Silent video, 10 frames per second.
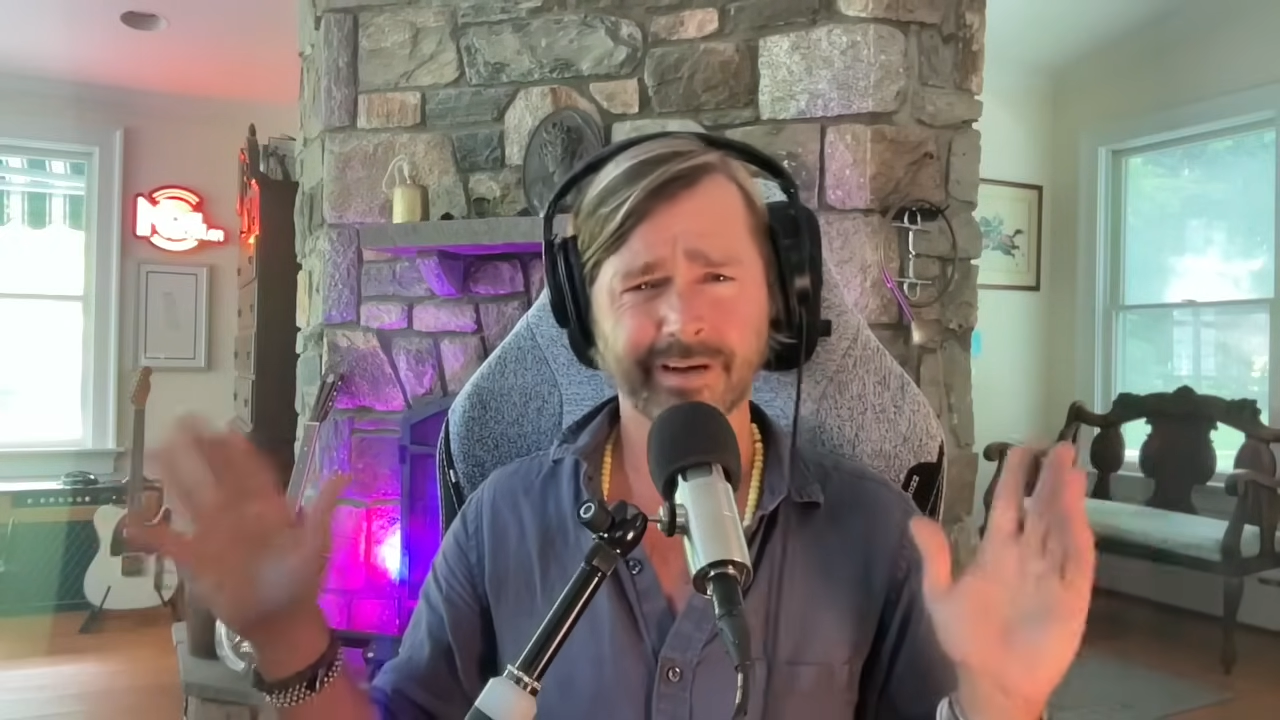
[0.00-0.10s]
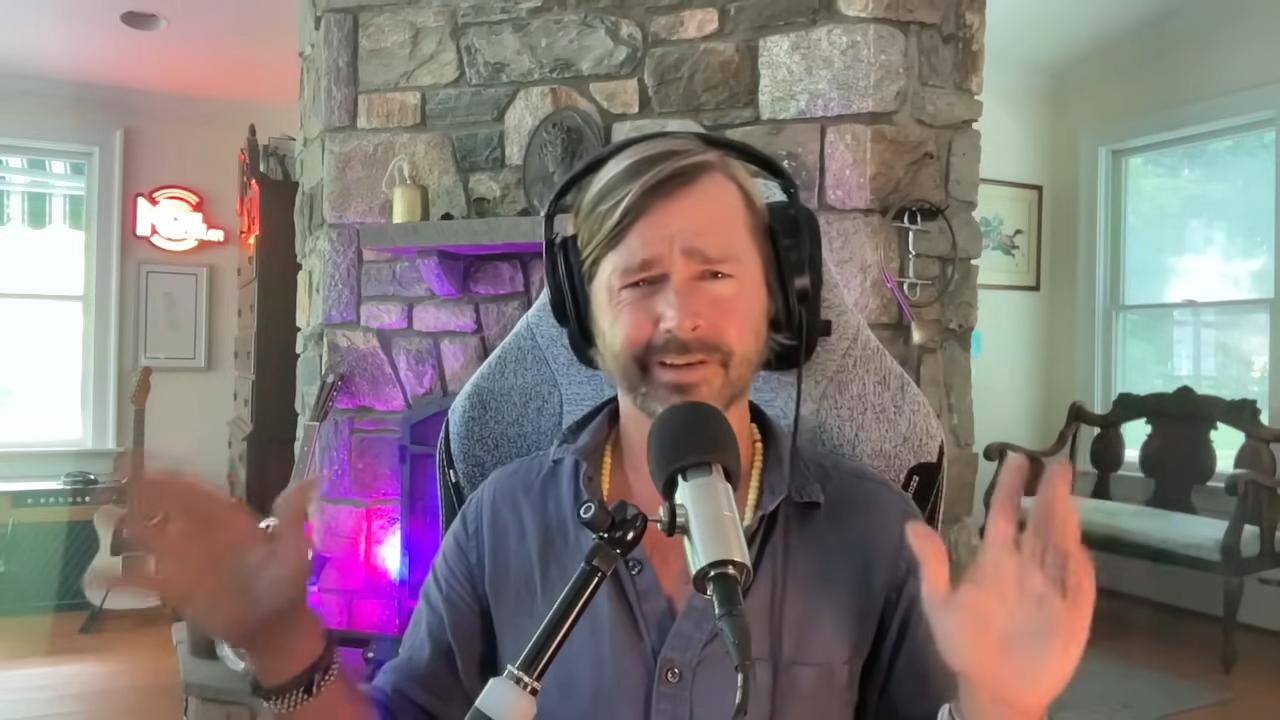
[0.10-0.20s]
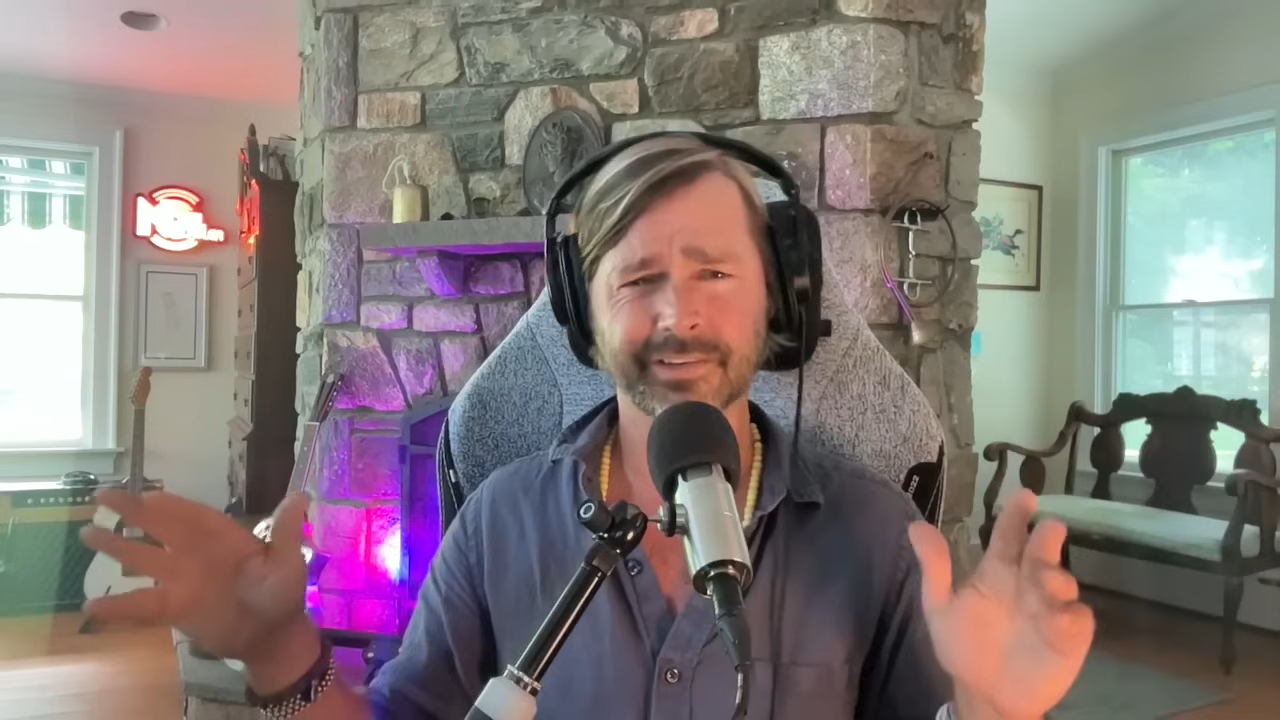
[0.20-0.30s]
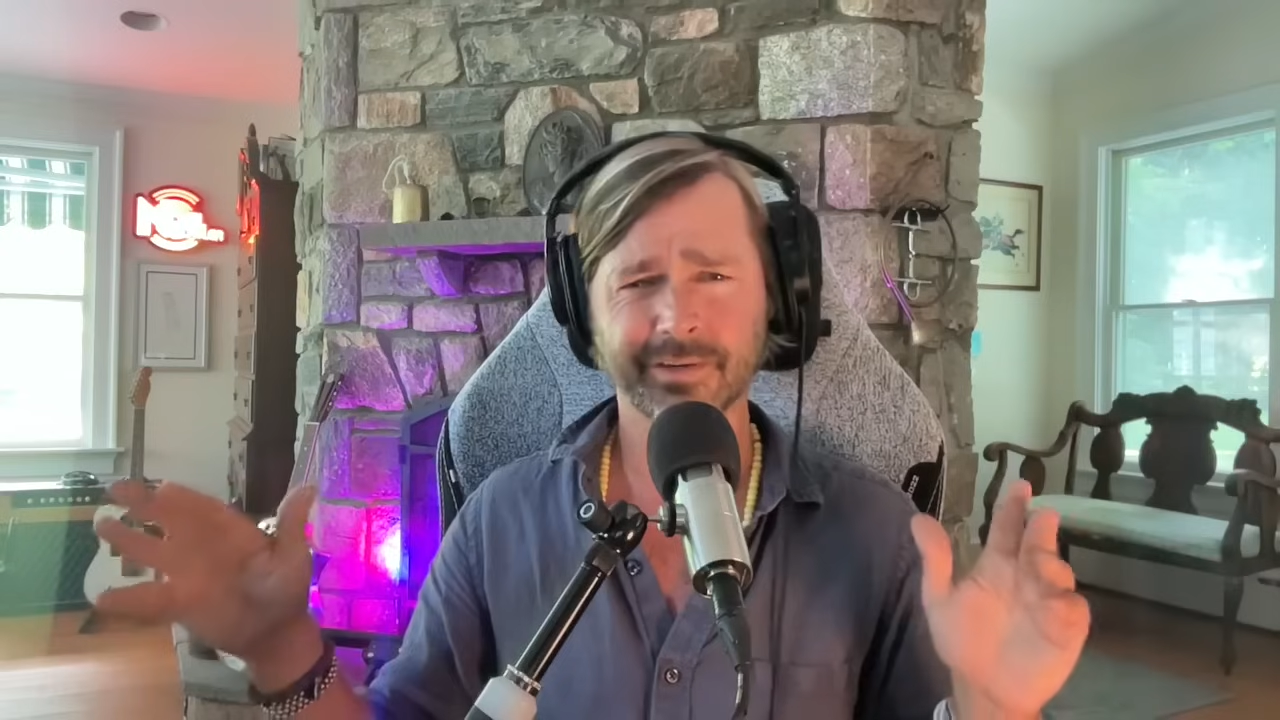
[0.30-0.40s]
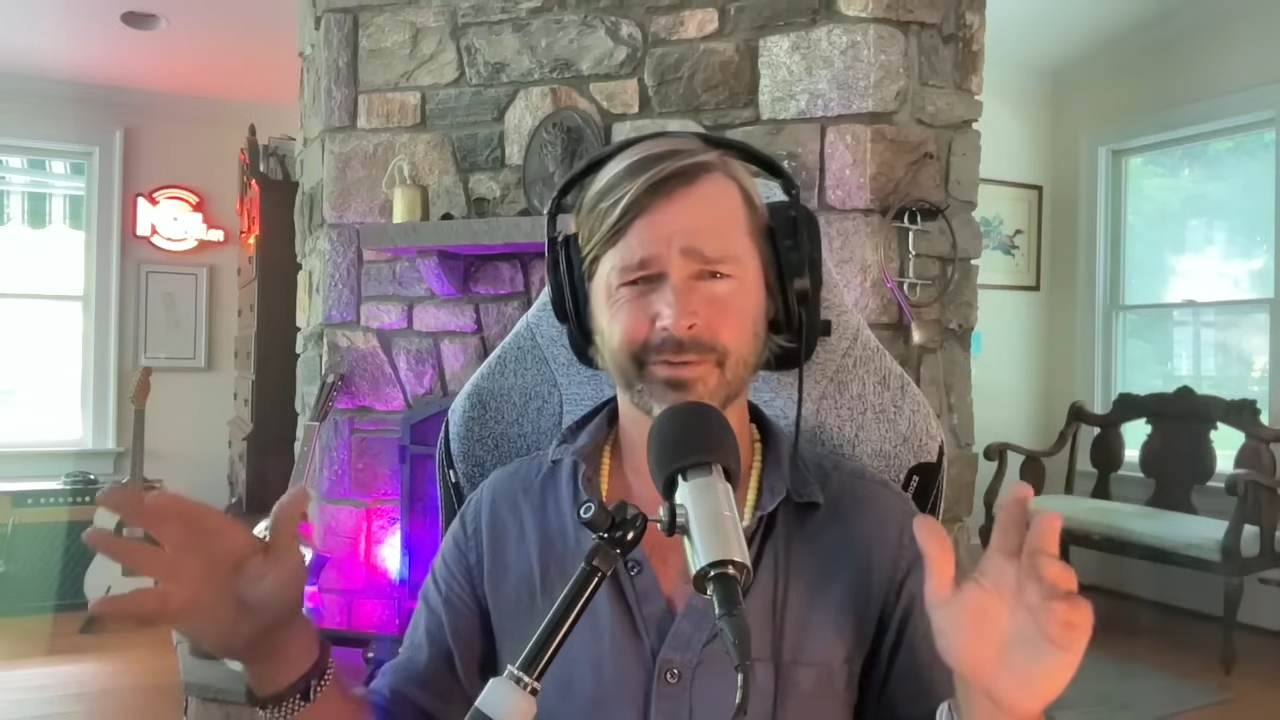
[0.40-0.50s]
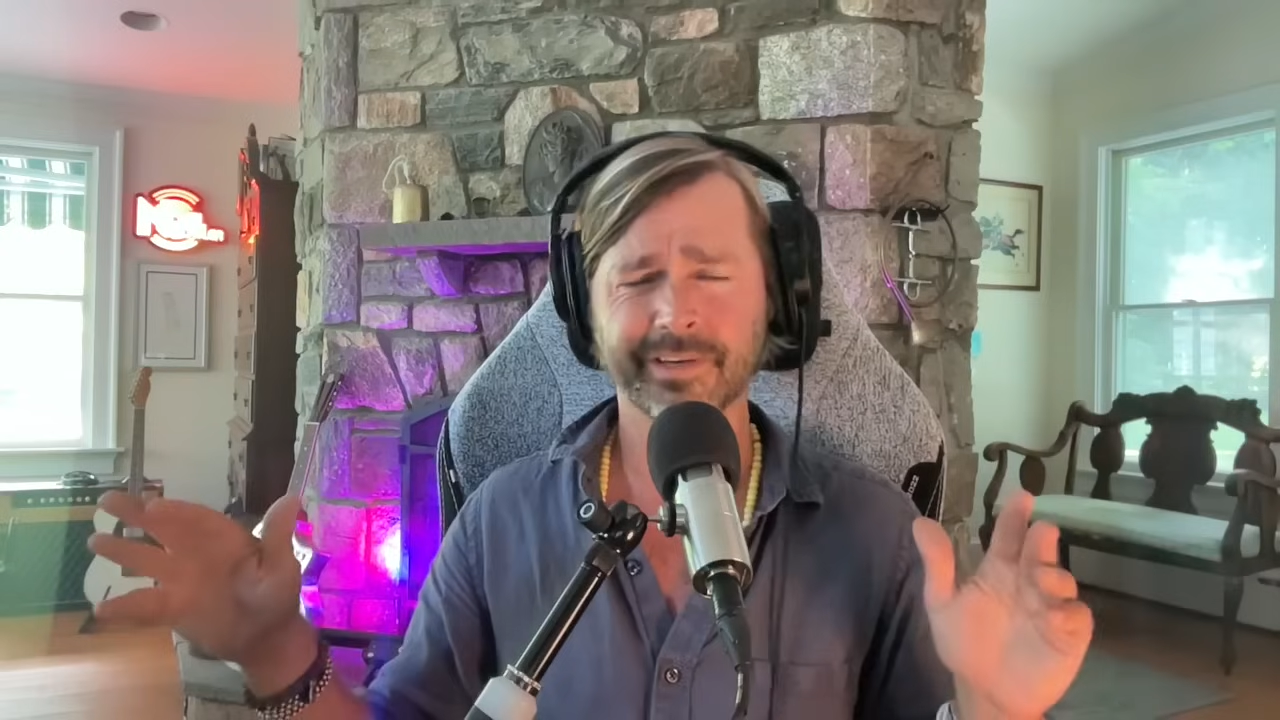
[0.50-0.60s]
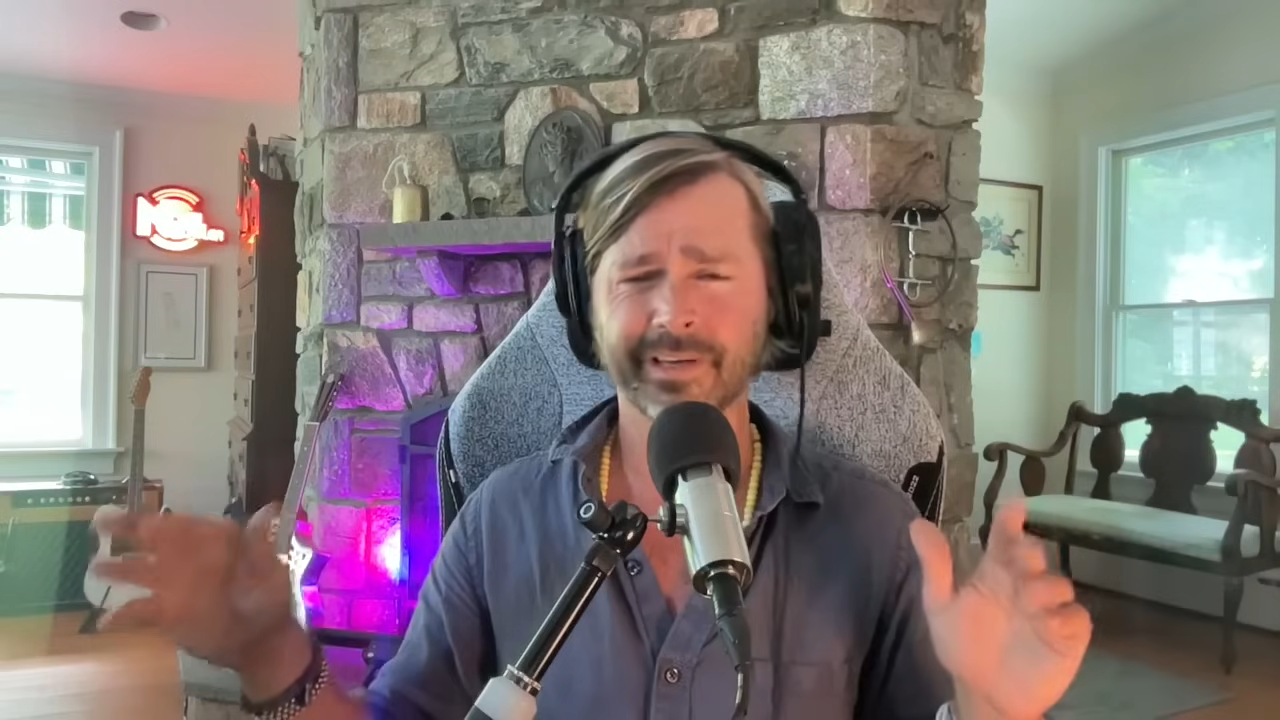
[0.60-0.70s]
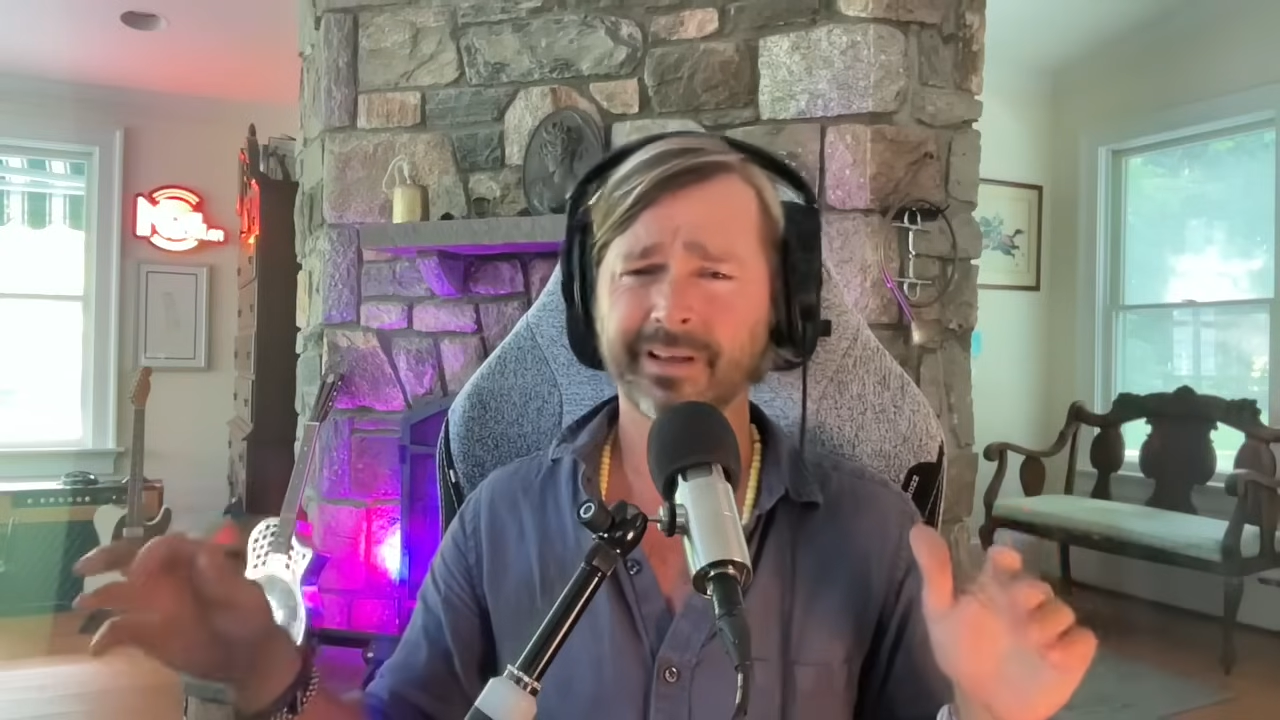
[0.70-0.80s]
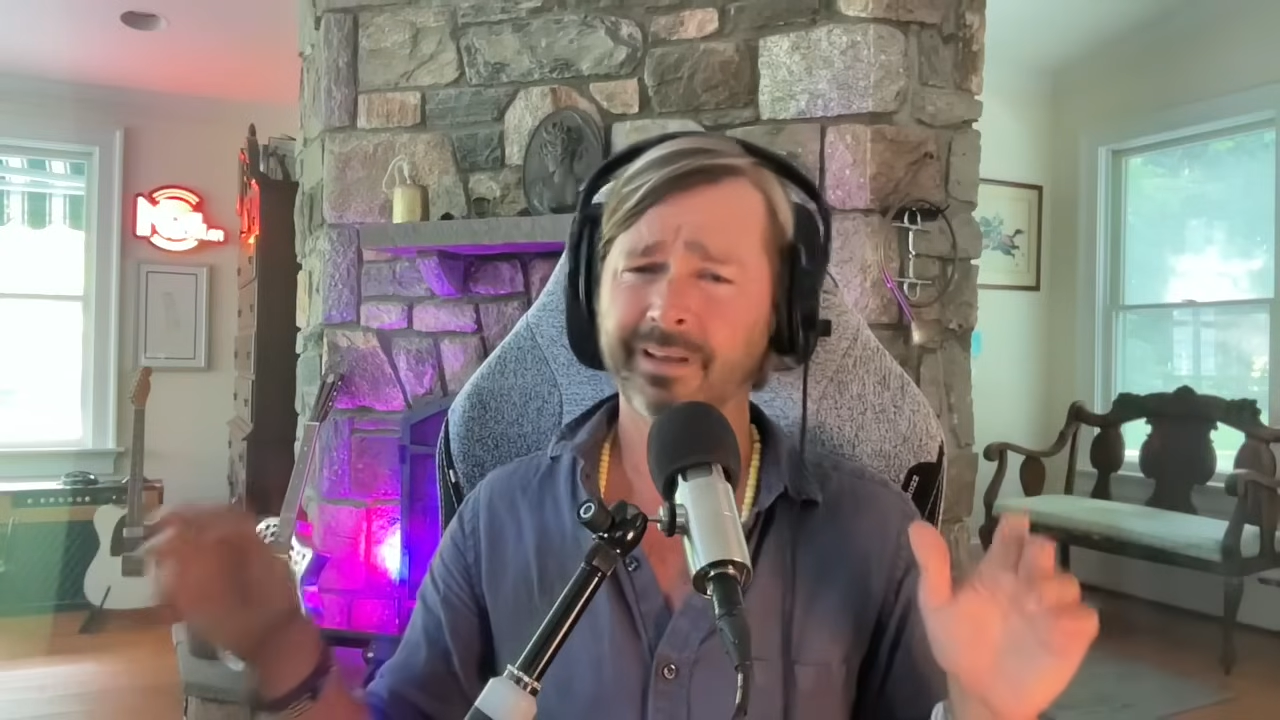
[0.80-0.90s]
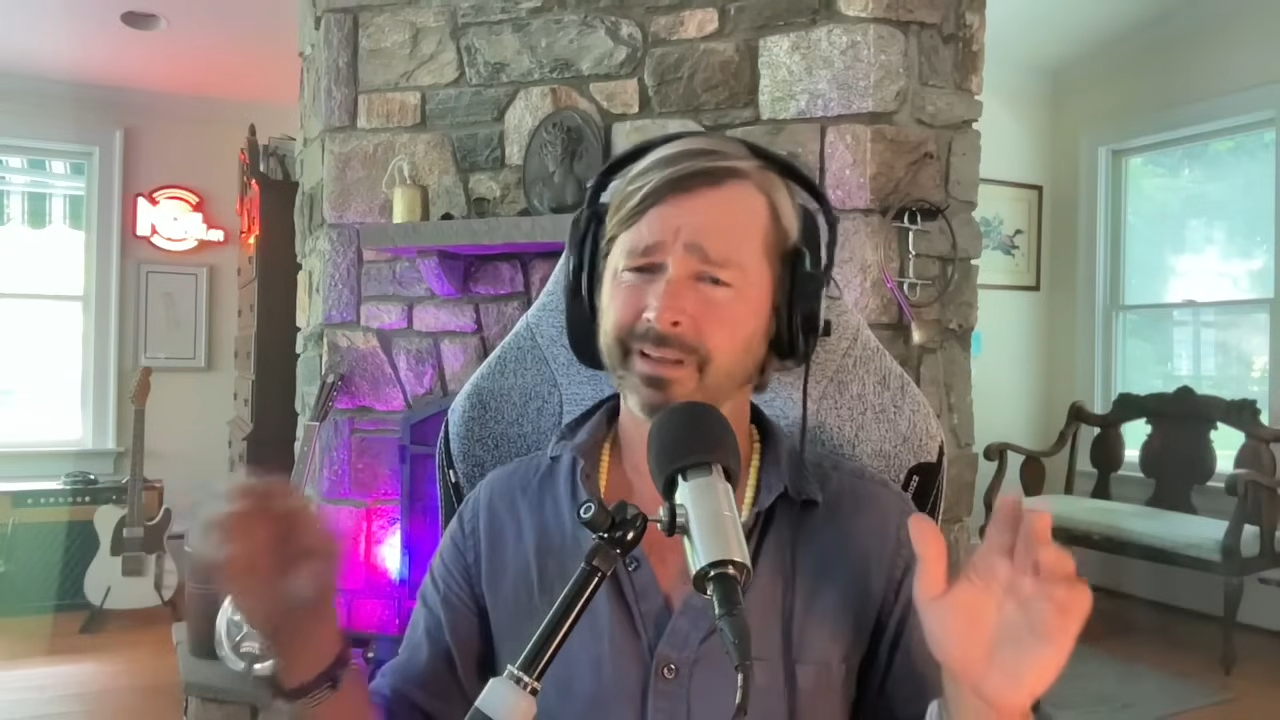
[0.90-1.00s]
excusing it.